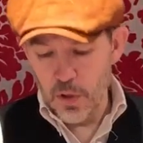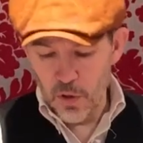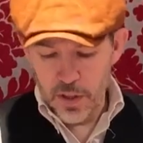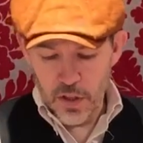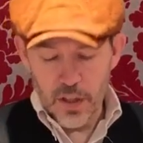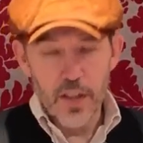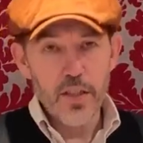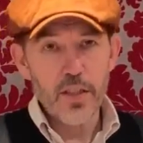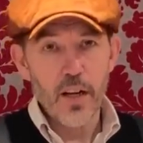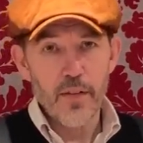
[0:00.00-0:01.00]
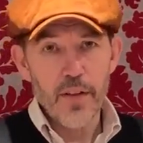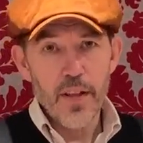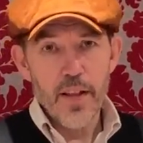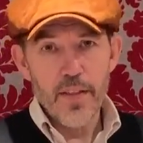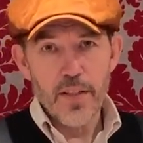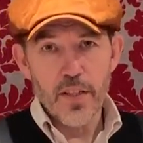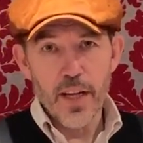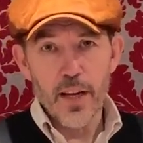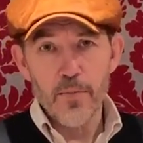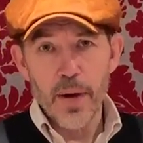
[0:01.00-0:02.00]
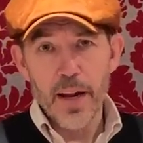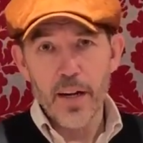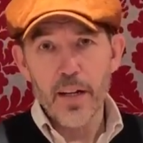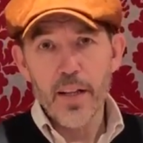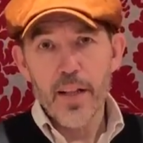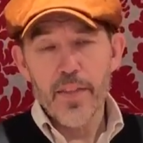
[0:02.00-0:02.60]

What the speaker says: to look inside this glove, there's a yellow panel.